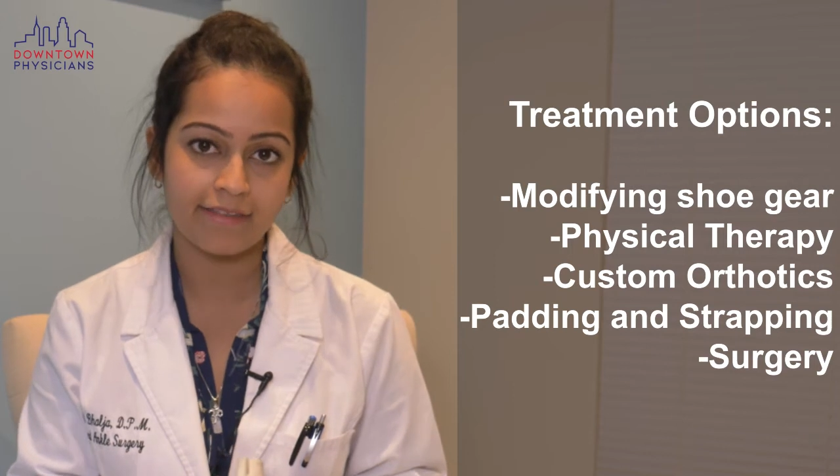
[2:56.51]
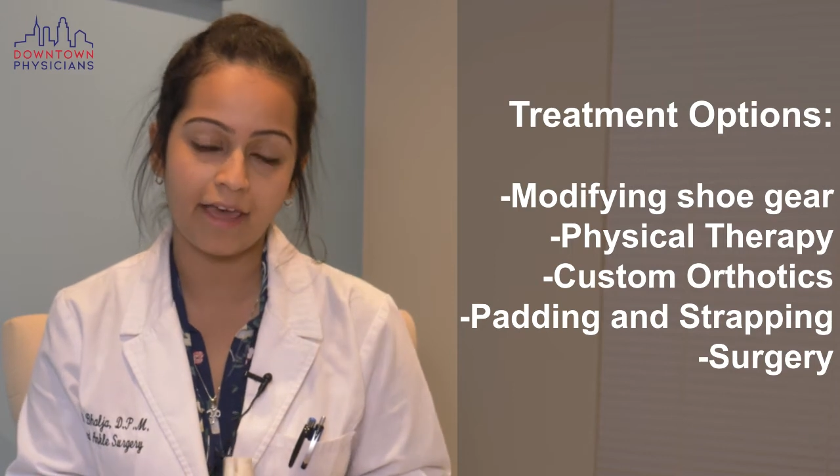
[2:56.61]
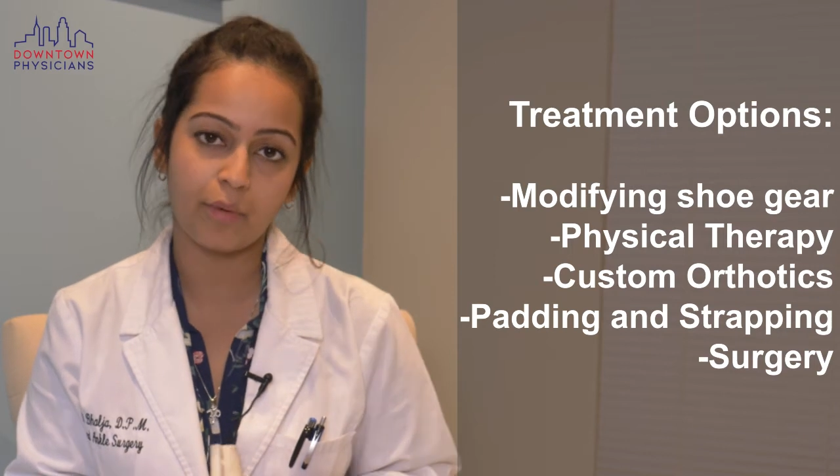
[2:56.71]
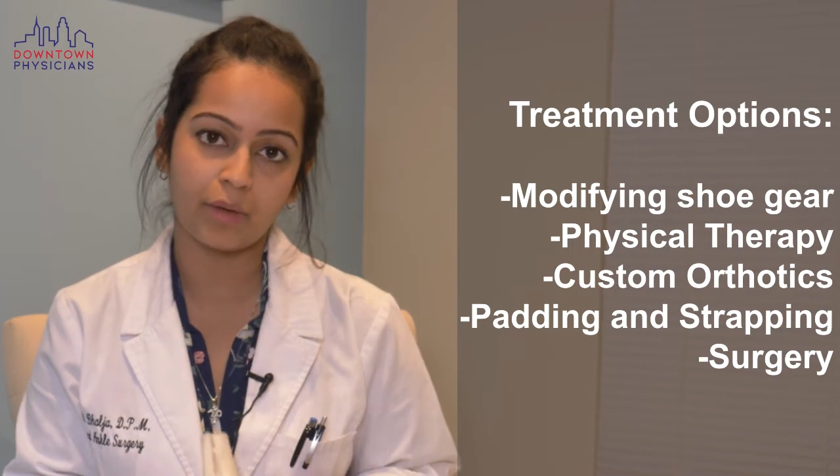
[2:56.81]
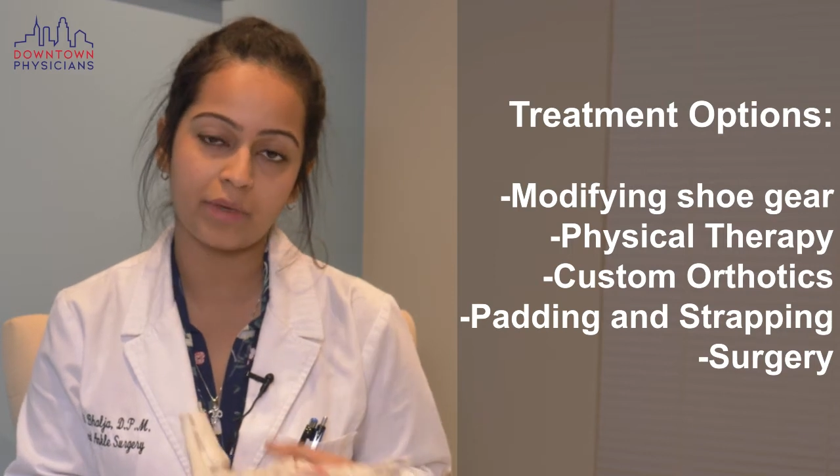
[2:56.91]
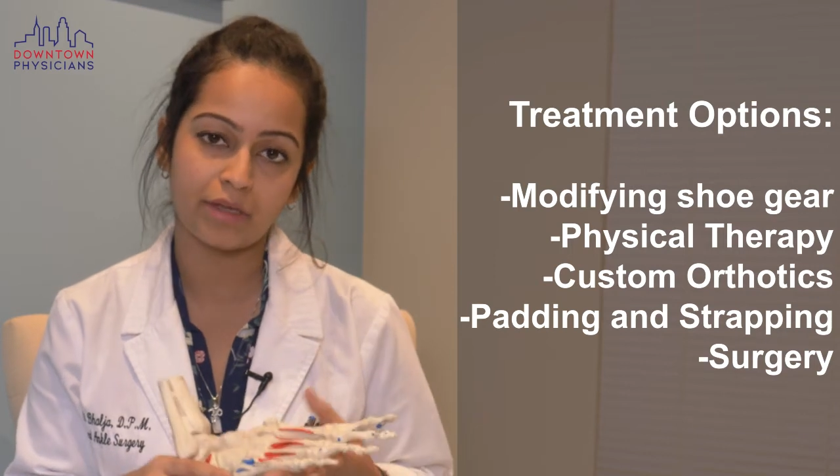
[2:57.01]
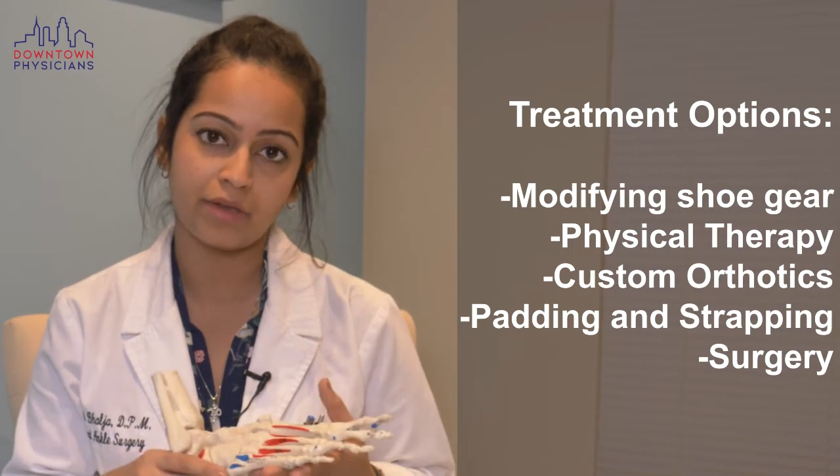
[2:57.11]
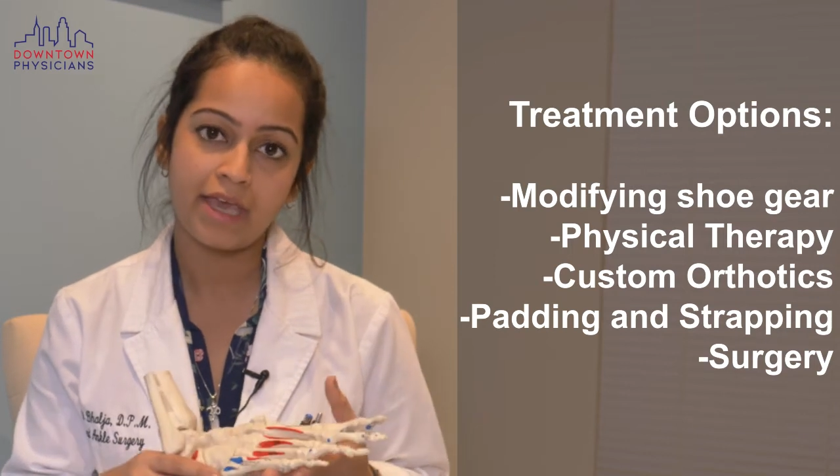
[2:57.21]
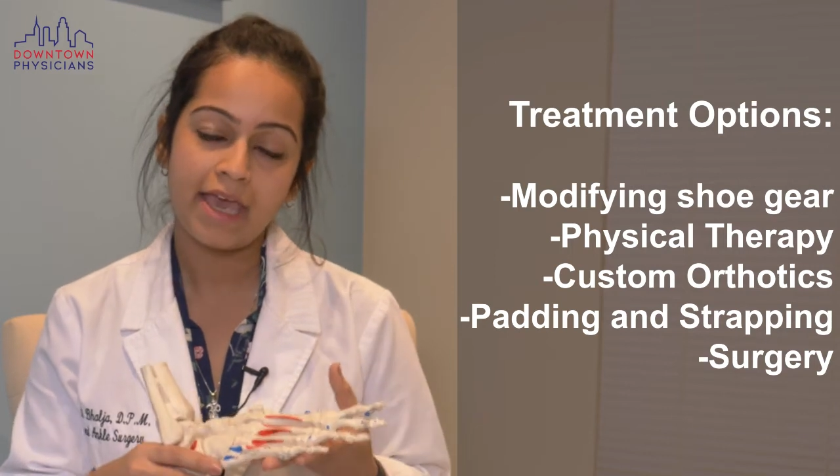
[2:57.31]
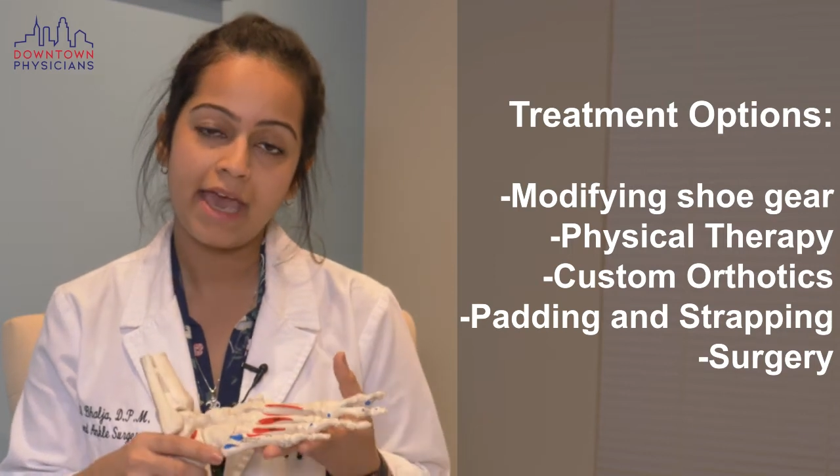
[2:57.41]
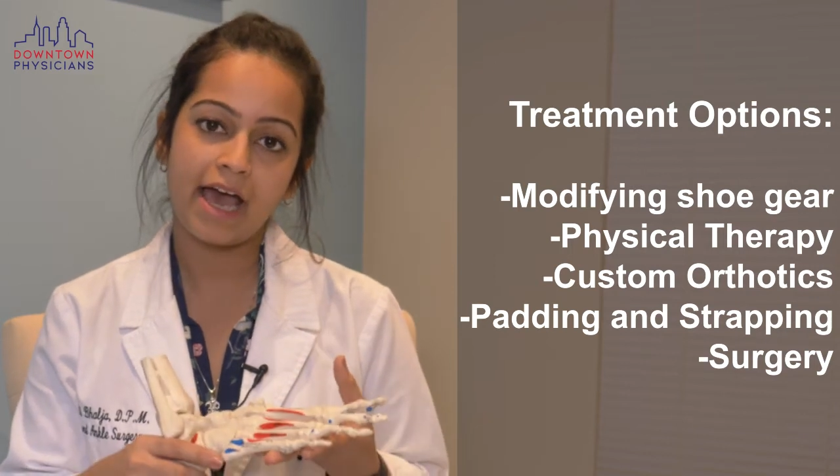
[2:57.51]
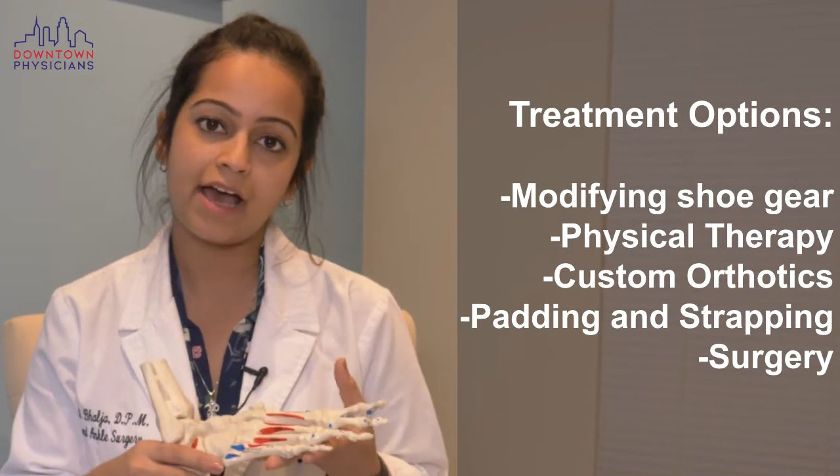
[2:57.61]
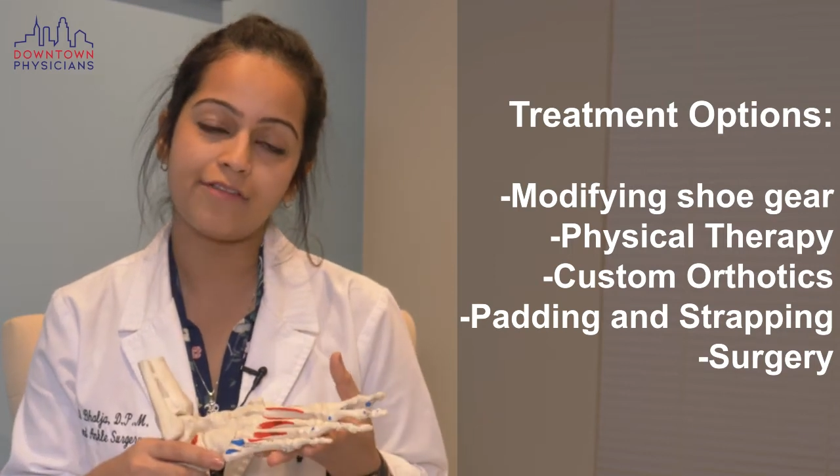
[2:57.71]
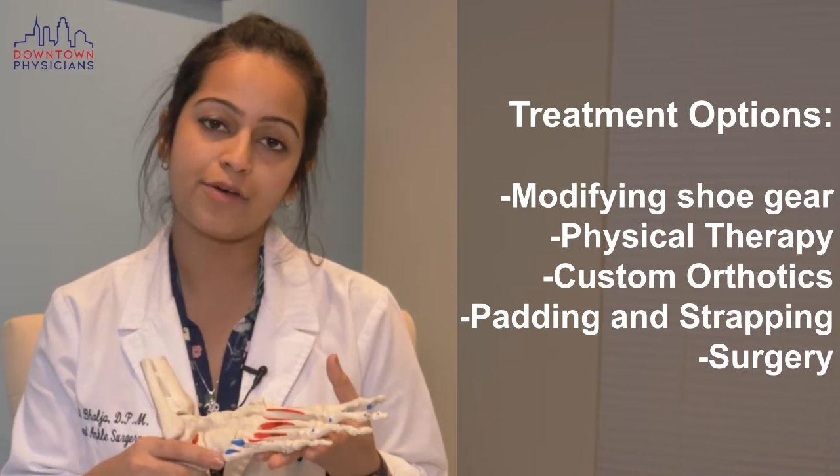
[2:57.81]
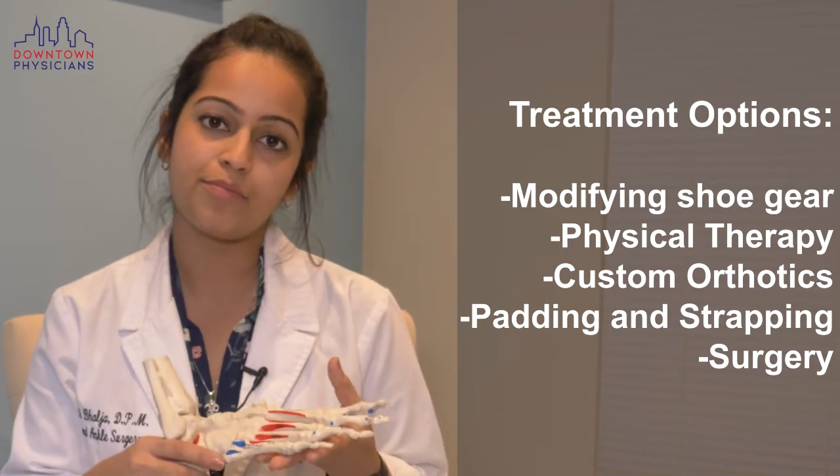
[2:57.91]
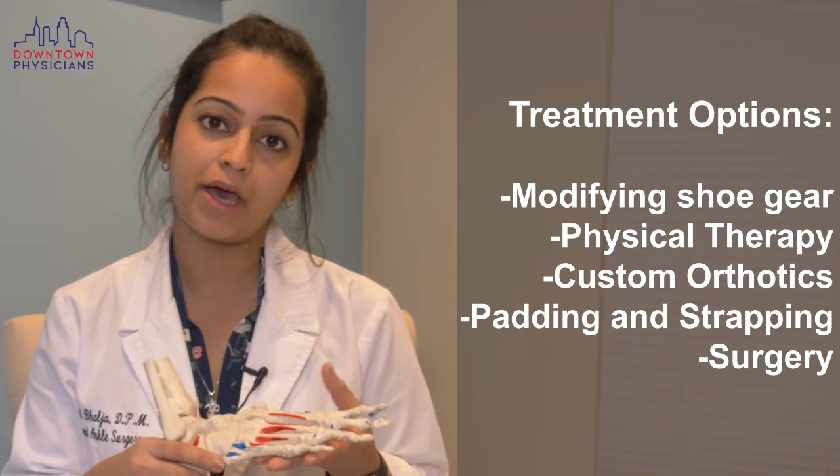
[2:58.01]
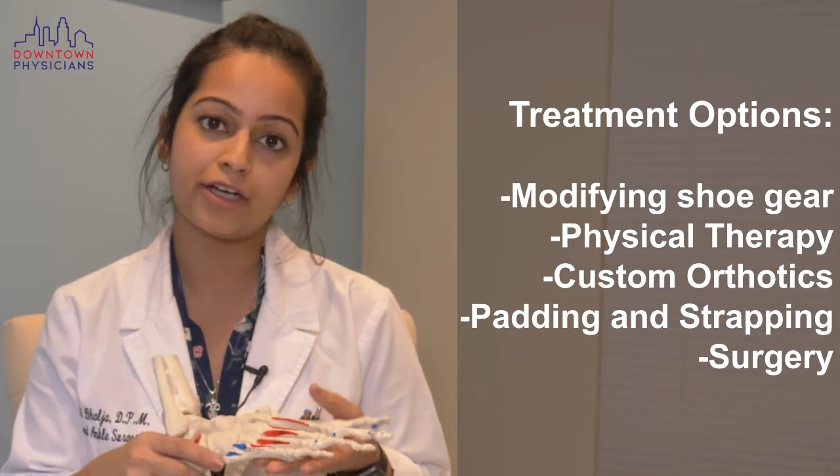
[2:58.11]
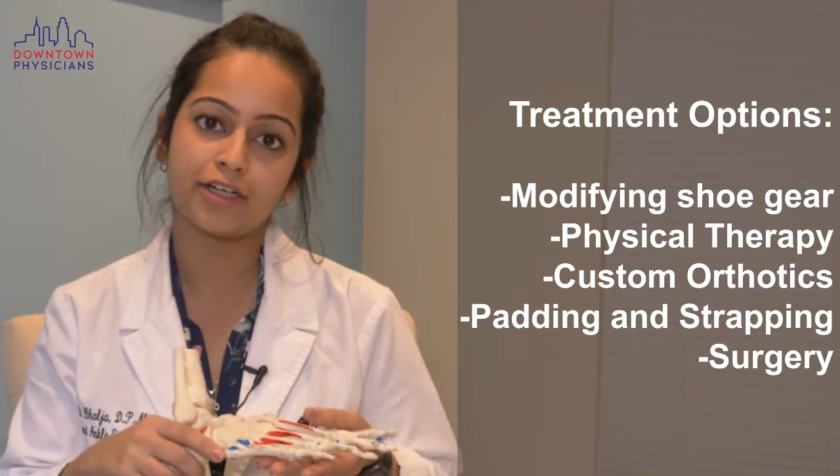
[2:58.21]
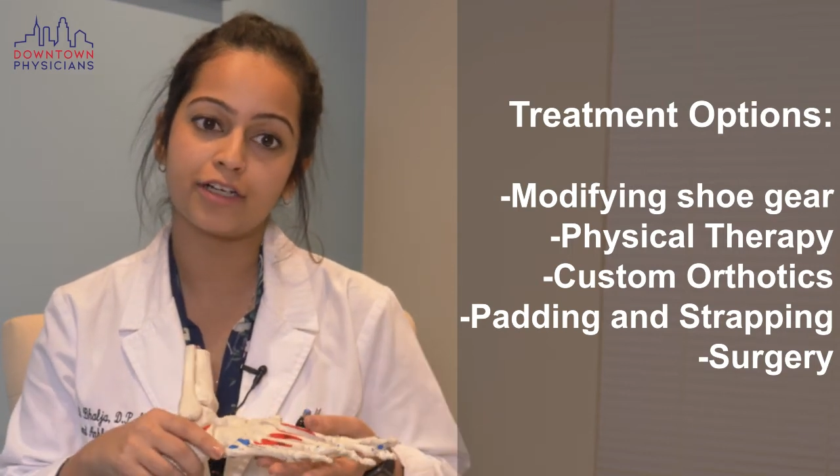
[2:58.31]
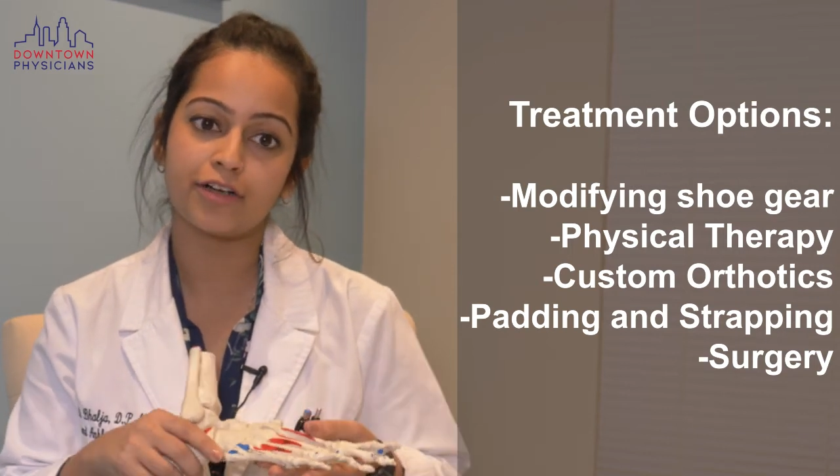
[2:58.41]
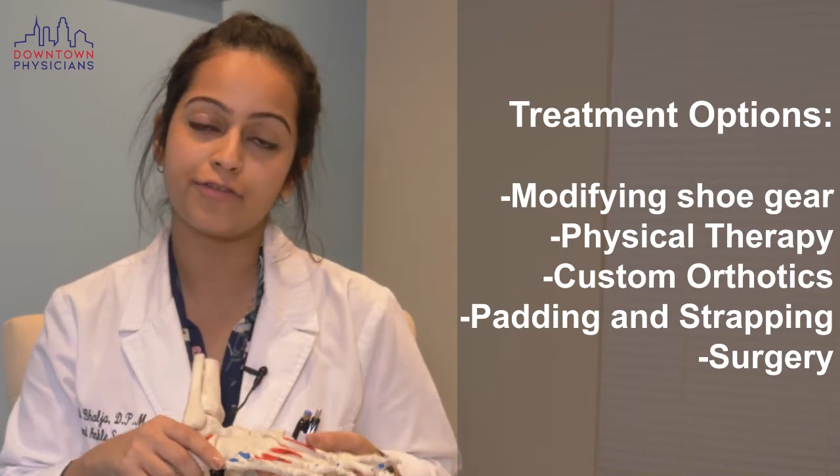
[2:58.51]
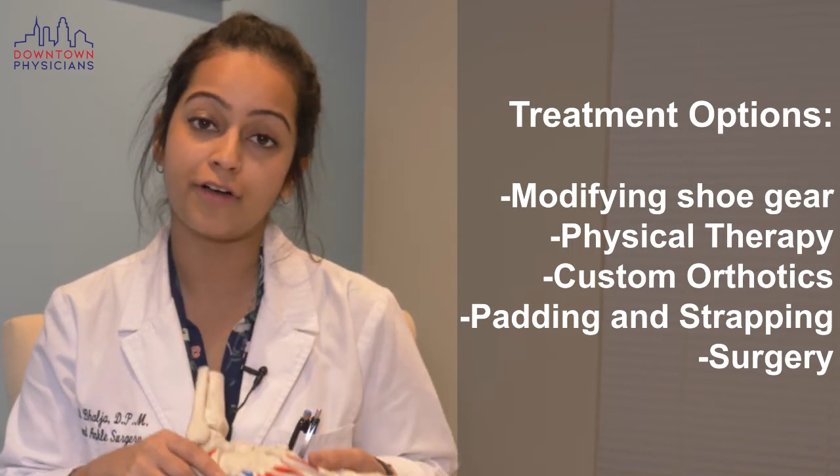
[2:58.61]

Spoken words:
and that way we can have a better